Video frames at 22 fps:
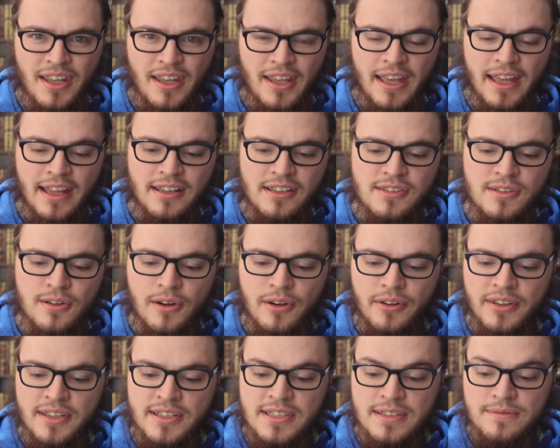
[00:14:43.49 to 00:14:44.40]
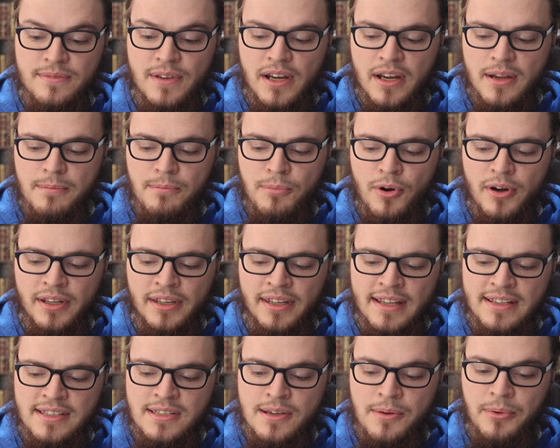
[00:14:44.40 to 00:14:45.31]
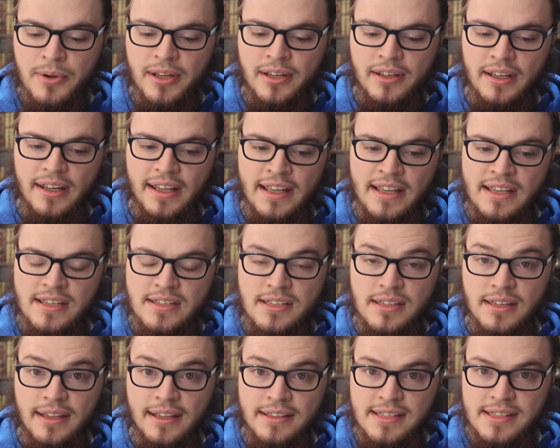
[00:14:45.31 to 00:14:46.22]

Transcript: And so this is very important that someone is